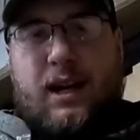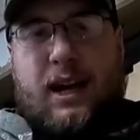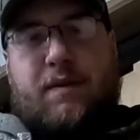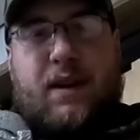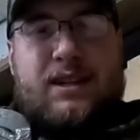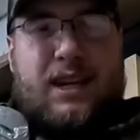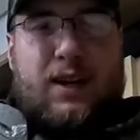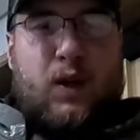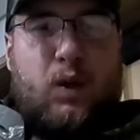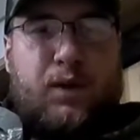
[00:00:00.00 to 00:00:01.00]
My friends at
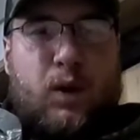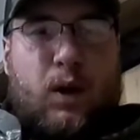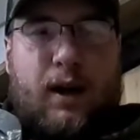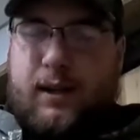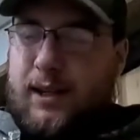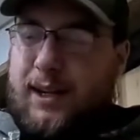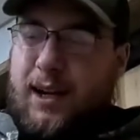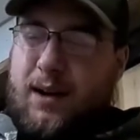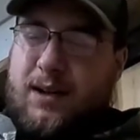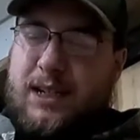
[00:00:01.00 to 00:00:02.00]
NewView Hunting
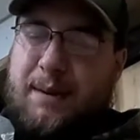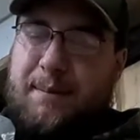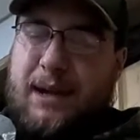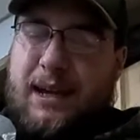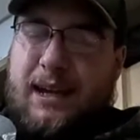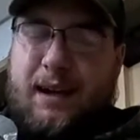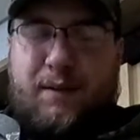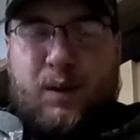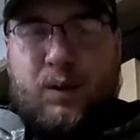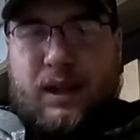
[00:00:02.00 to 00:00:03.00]
Gear sent me a
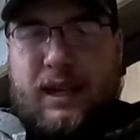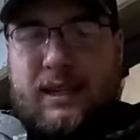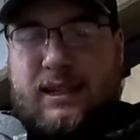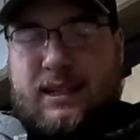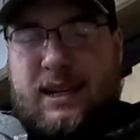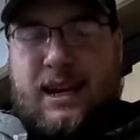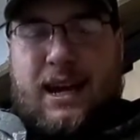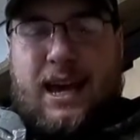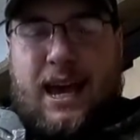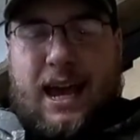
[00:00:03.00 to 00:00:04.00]
few things,
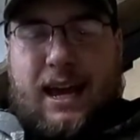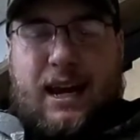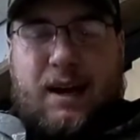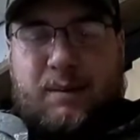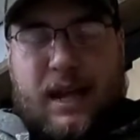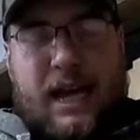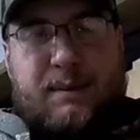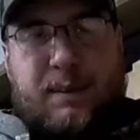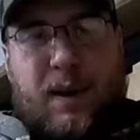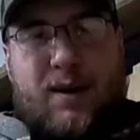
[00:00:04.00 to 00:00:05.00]
and I'm glad to
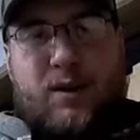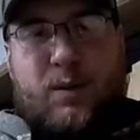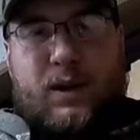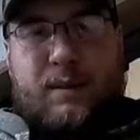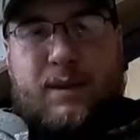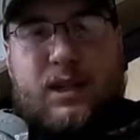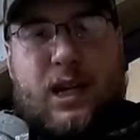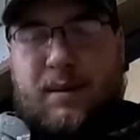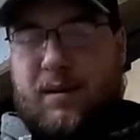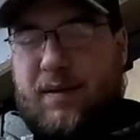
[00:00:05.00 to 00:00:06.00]
be partnering with them this
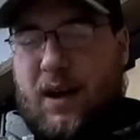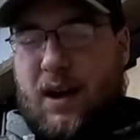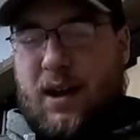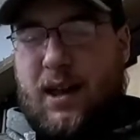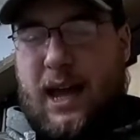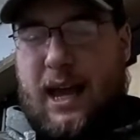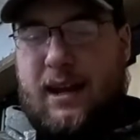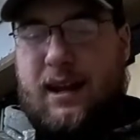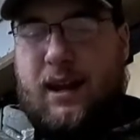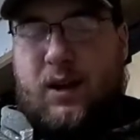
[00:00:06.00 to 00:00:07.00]
coming fall,
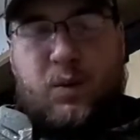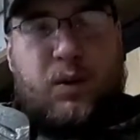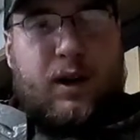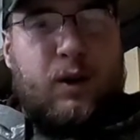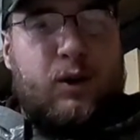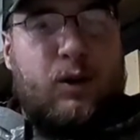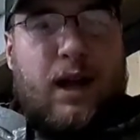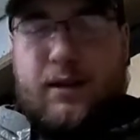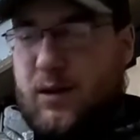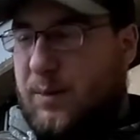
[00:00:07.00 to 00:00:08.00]
and it could work out to a
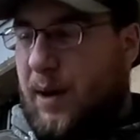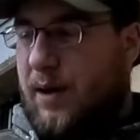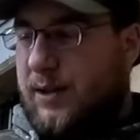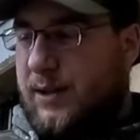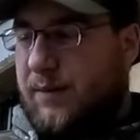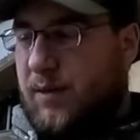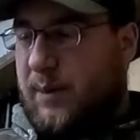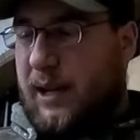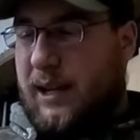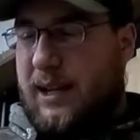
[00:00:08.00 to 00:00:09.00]
long-term partnership for
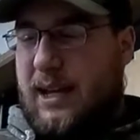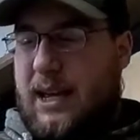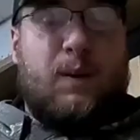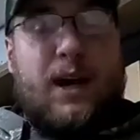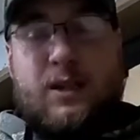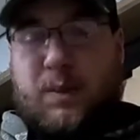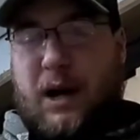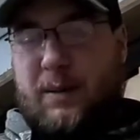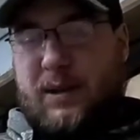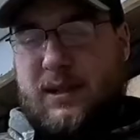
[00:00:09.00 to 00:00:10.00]
me. So as
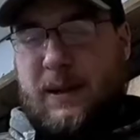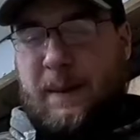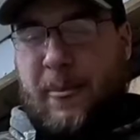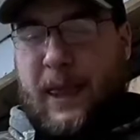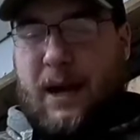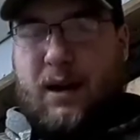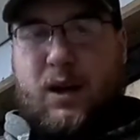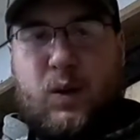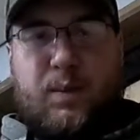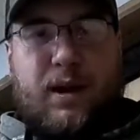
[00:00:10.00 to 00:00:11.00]
promised, I'm
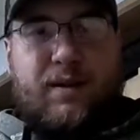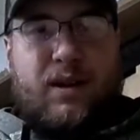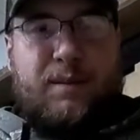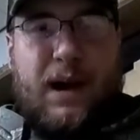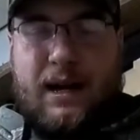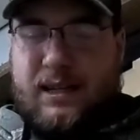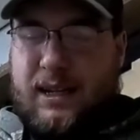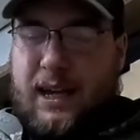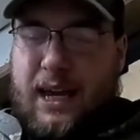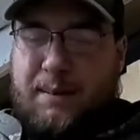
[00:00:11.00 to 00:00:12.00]
going to do a bit of an
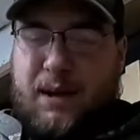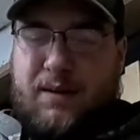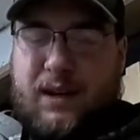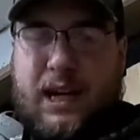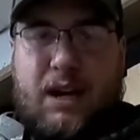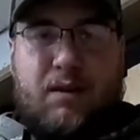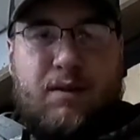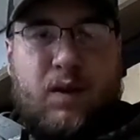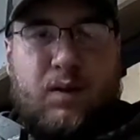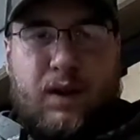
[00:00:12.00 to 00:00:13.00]
unboxing and a bit of a gear
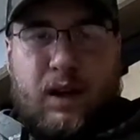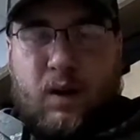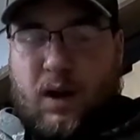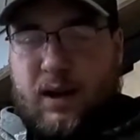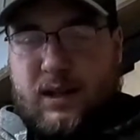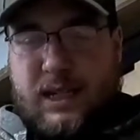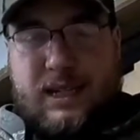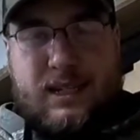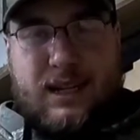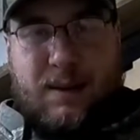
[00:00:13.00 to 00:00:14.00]
review video. Hunting
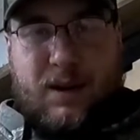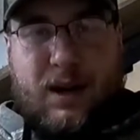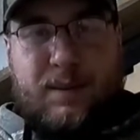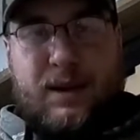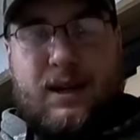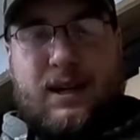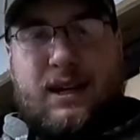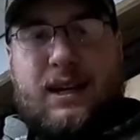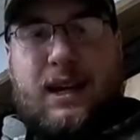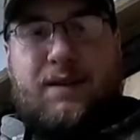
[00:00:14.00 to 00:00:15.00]
season's coming up.
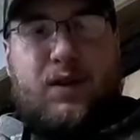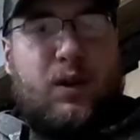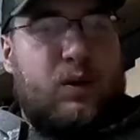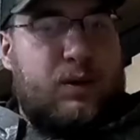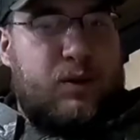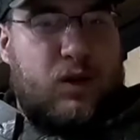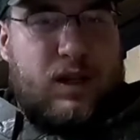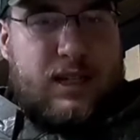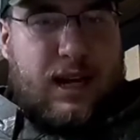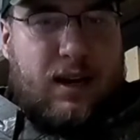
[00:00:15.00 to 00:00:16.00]
If you're doing some tree
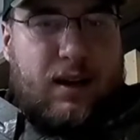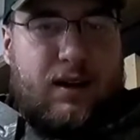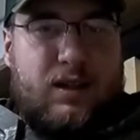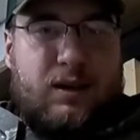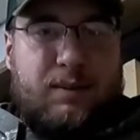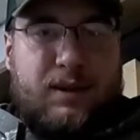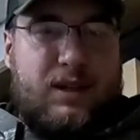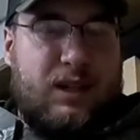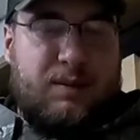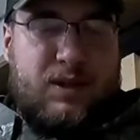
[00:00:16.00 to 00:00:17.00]
stand hunting, some
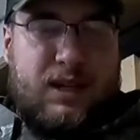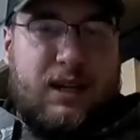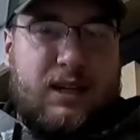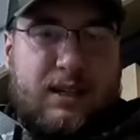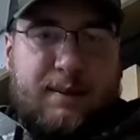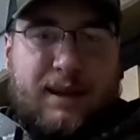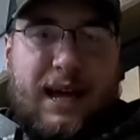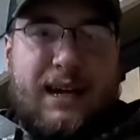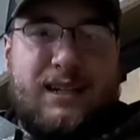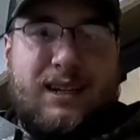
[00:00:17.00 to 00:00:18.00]
sitting, some
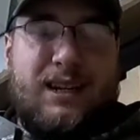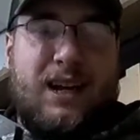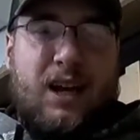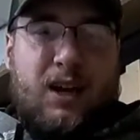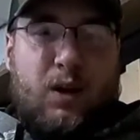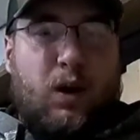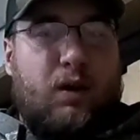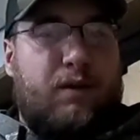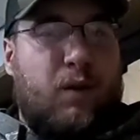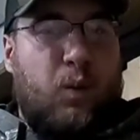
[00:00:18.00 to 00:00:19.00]
glassing, you're
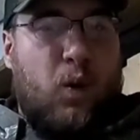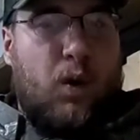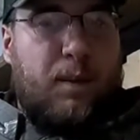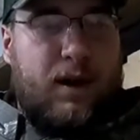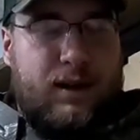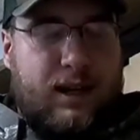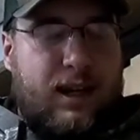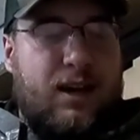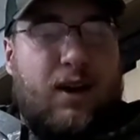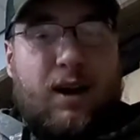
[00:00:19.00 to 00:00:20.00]
looking for warm hunting
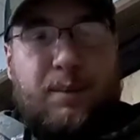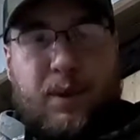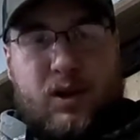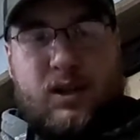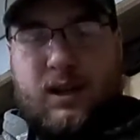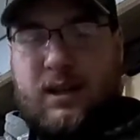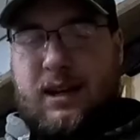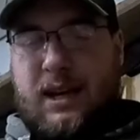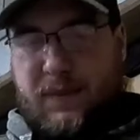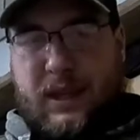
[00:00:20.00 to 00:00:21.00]
gear on a budget,
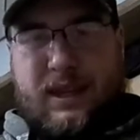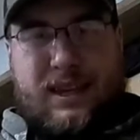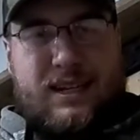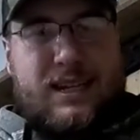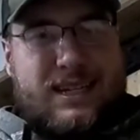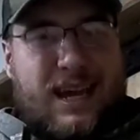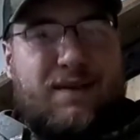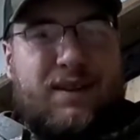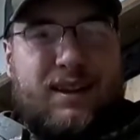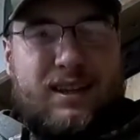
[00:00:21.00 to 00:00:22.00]
this is
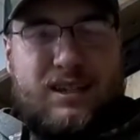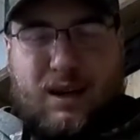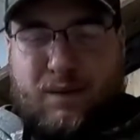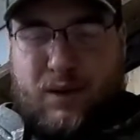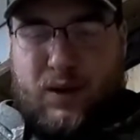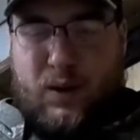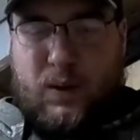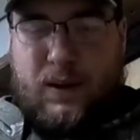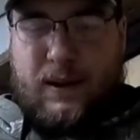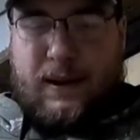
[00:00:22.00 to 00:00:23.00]
definitely the stuff for
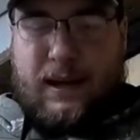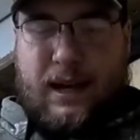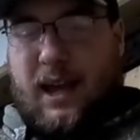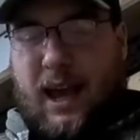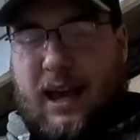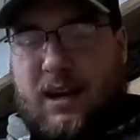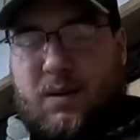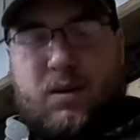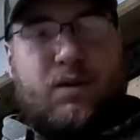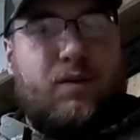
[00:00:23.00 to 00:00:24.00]
you. And
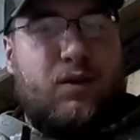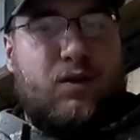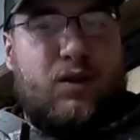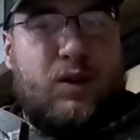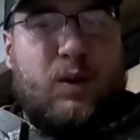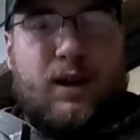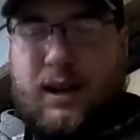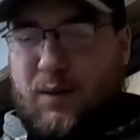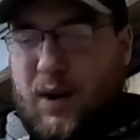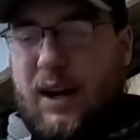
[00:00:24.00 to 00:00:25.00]
without further ado, I'm going
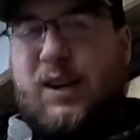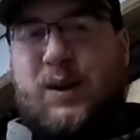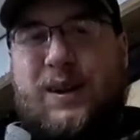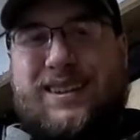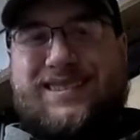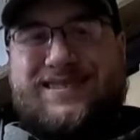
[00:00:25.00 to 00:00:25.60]
to get right into it.